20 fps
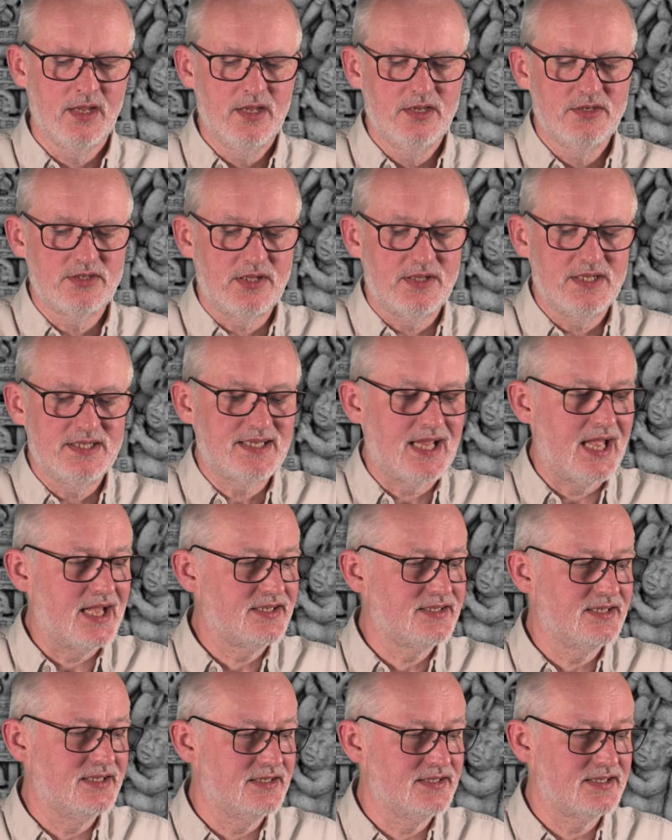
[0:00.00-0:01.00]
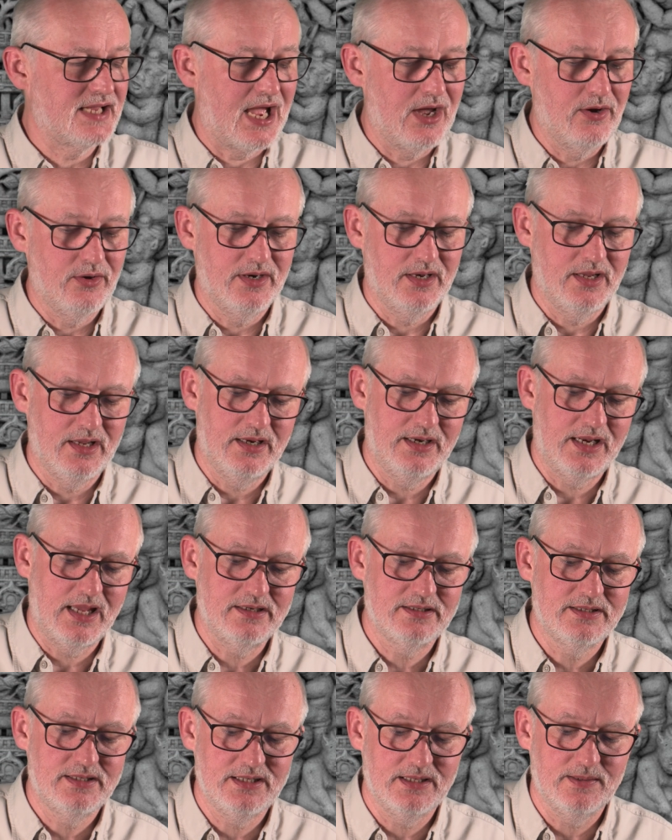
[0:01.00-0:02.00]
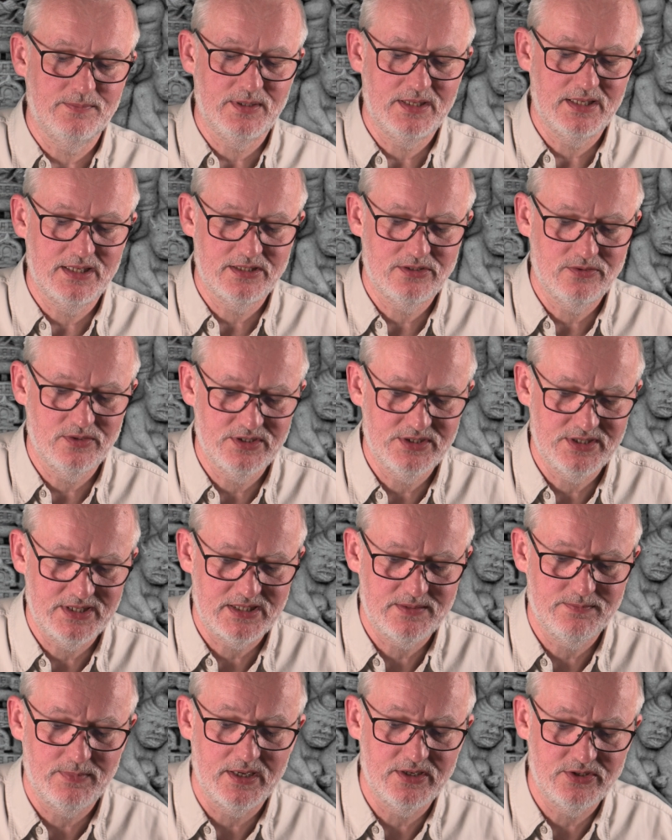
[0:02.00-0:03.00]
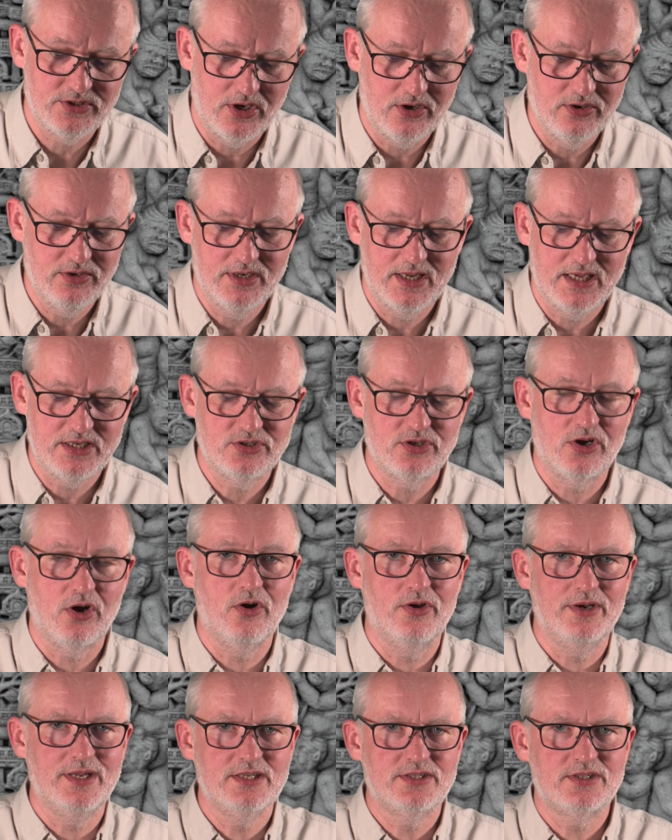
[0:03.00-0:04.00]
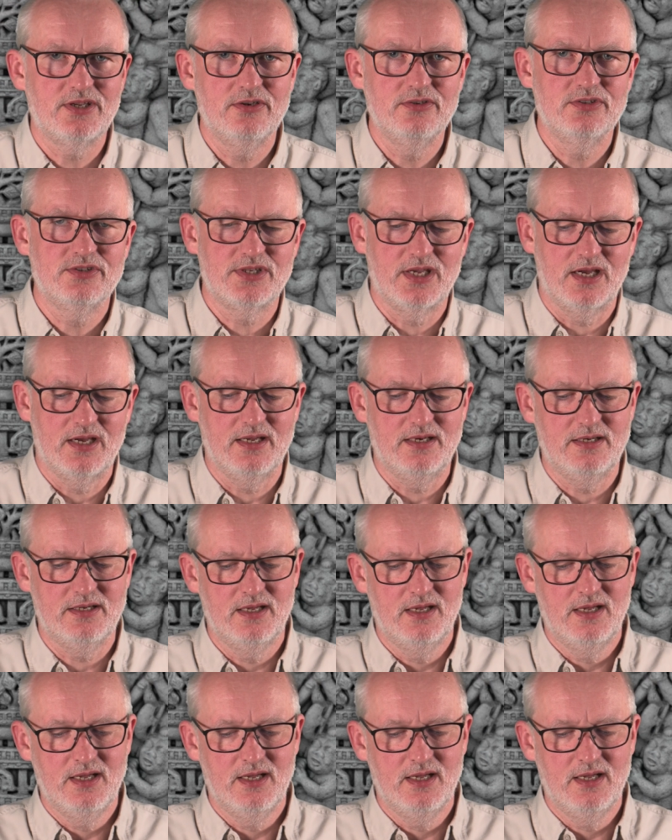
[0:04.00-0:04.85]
So this essence, how an entity appears to exist by its own nature, on its own side,